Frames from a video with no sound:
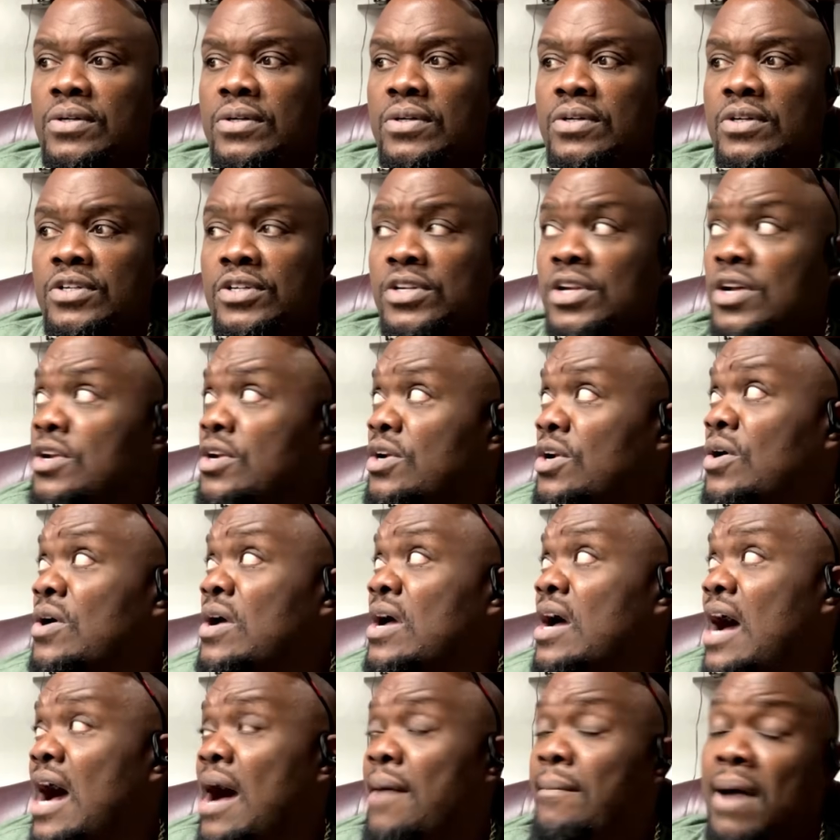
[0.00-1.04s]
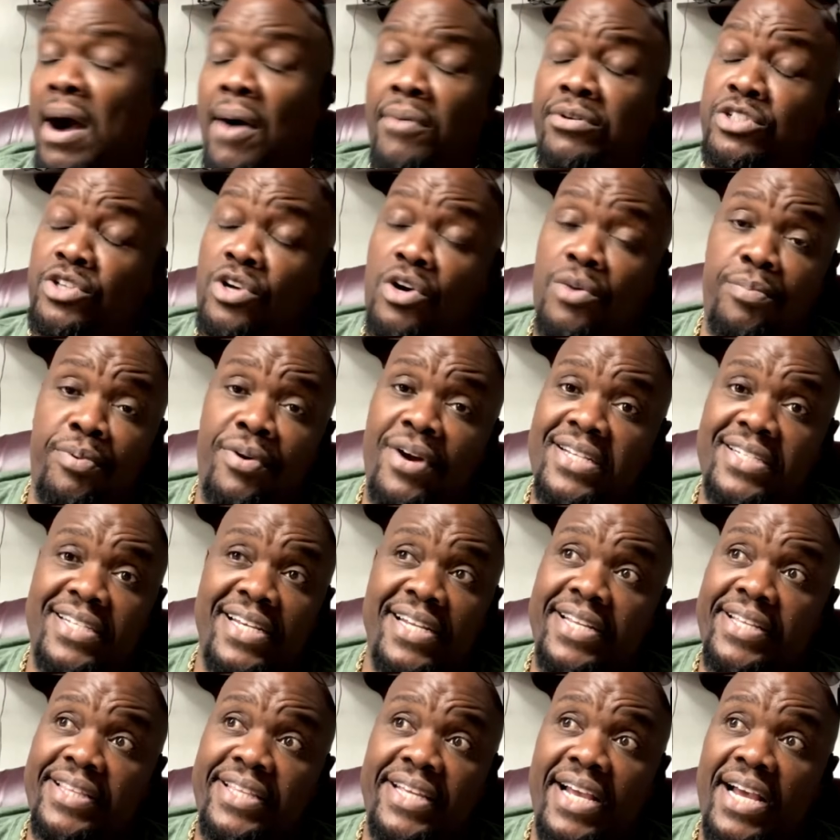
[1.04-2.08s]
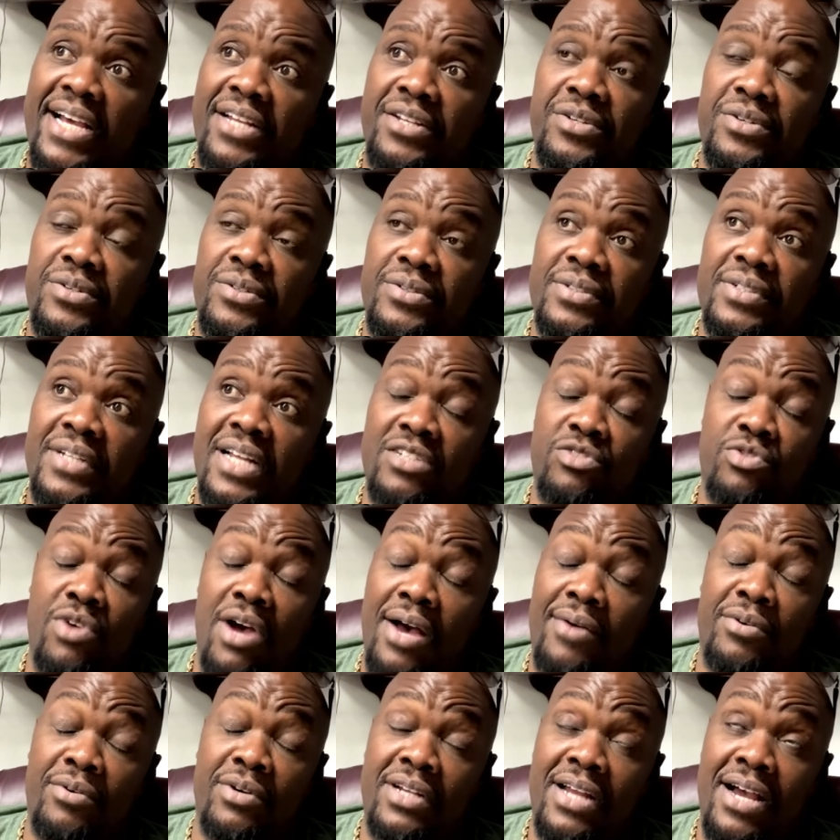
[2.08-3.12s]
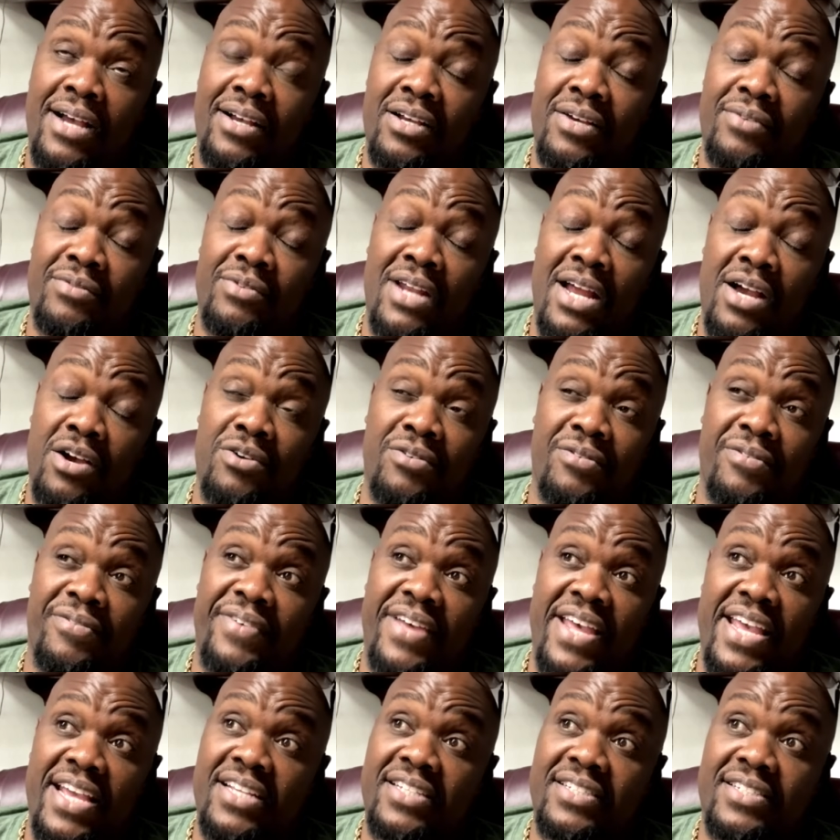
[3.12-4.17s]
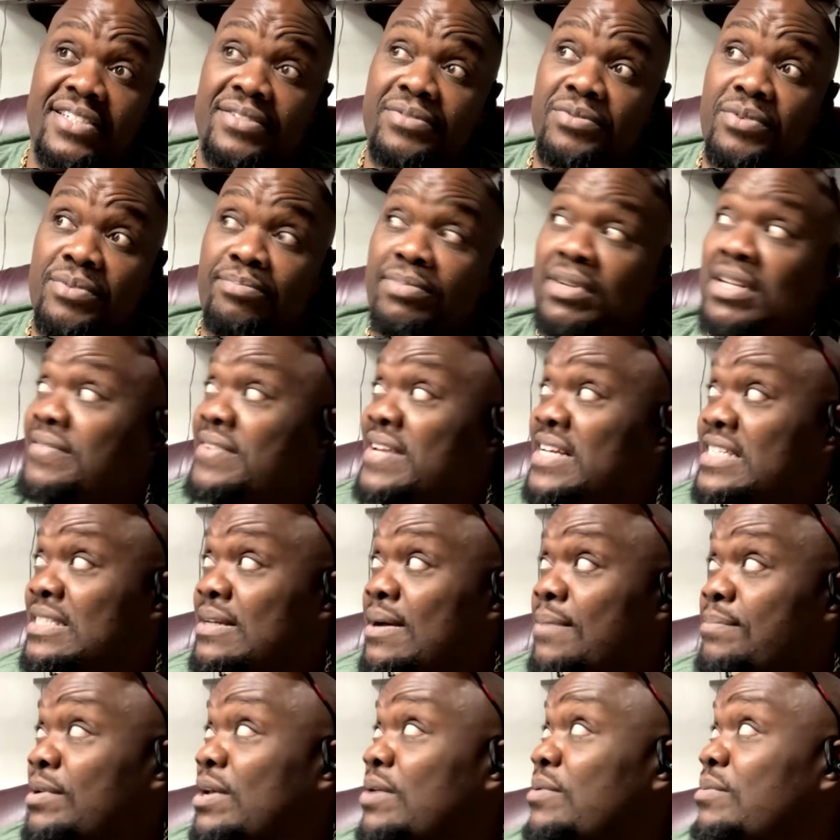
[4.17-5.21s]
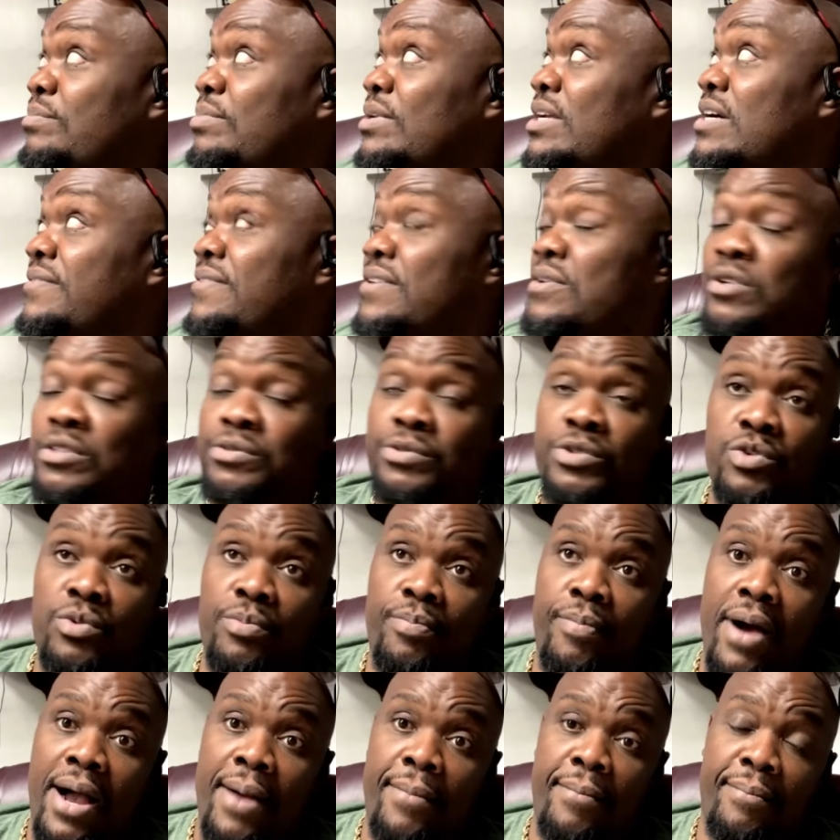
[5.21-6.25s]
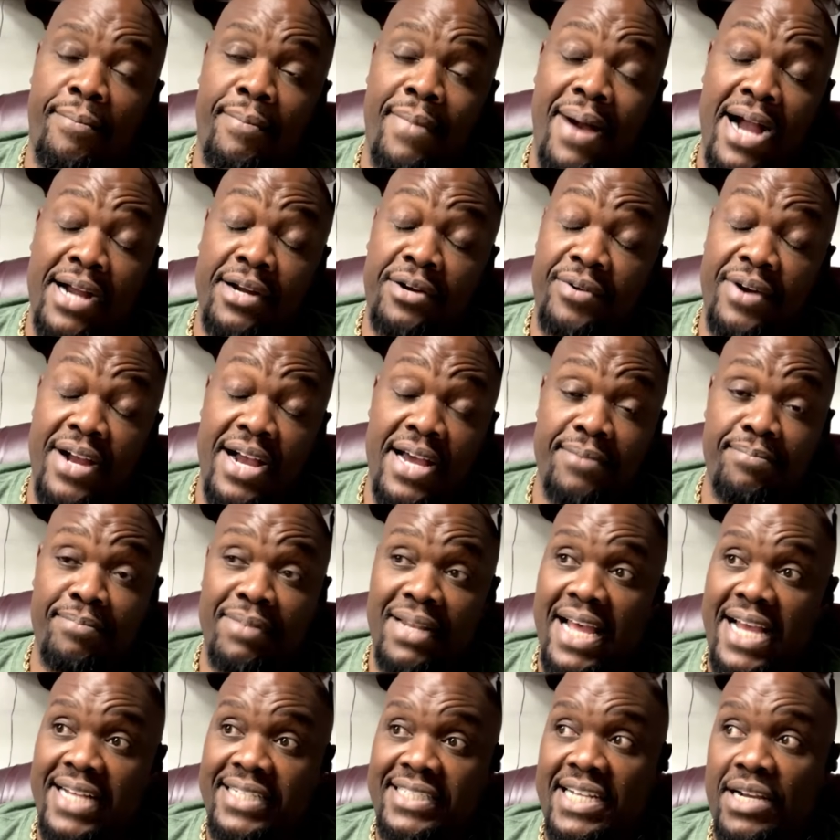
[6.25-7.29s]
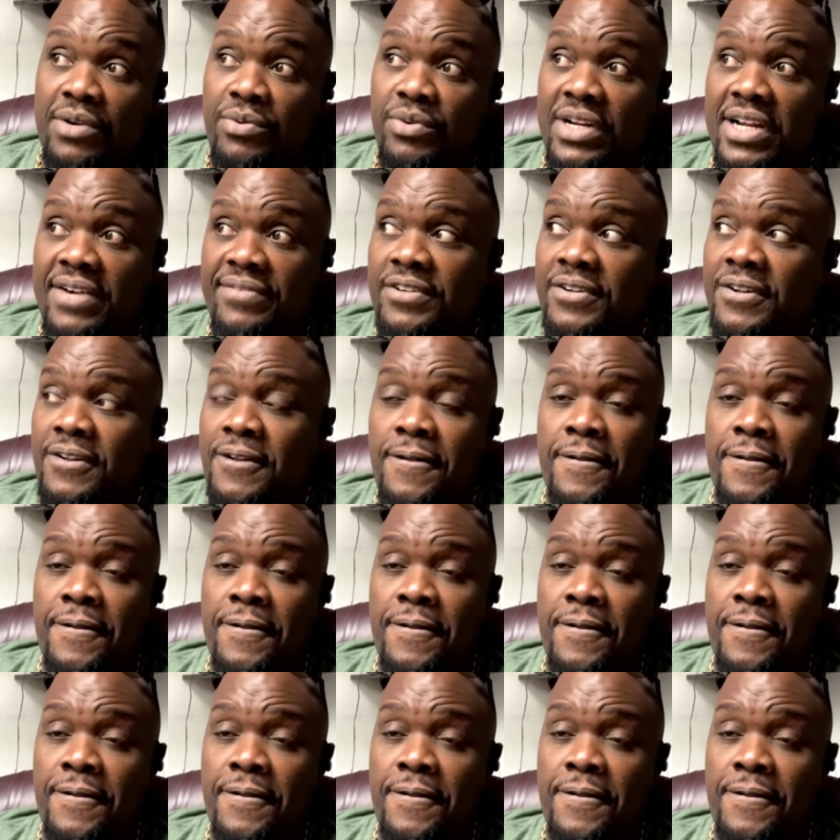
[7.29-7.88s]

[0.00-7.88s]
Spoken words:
No. I'm always gonna press anything I do. That's why when I go to Vegas with Bluff, next time I play with Bluff, he wants to do baccarat, blackjack, whatever.